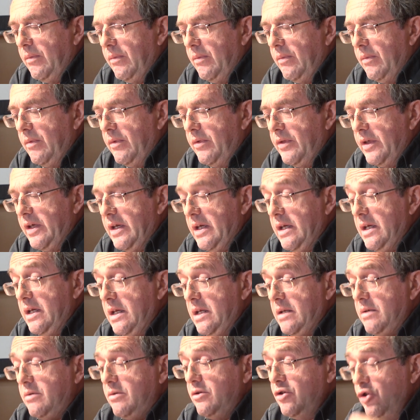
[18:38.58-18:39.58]

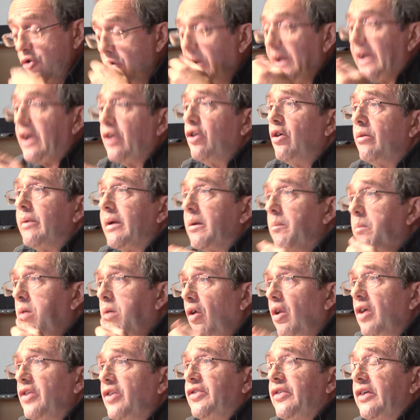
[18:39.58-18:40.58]
The new economic
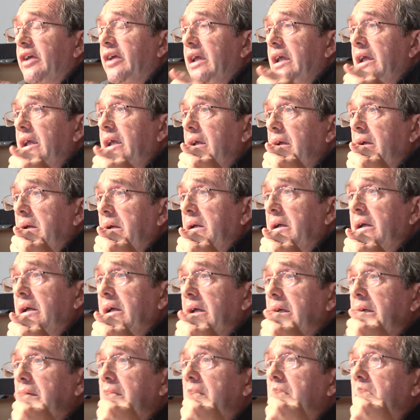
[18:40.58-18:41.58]
policy
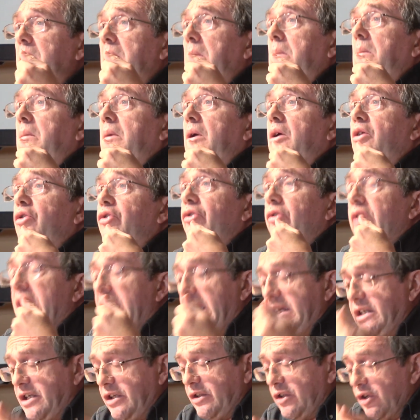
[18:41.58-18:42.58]

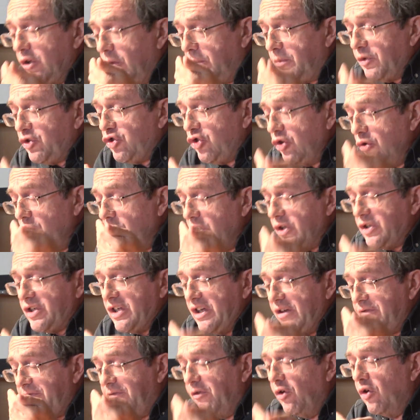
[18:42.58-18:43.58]
created the
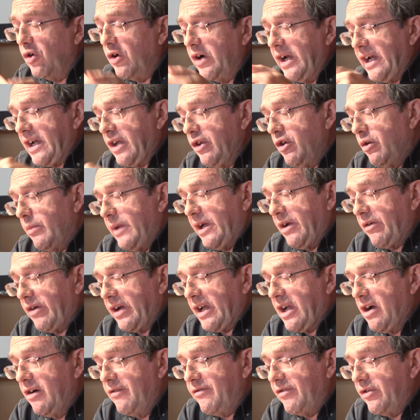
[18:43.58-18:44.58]
opportunity for economic
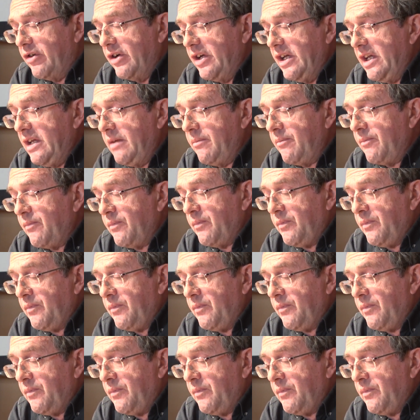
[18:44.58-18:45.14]
recovery.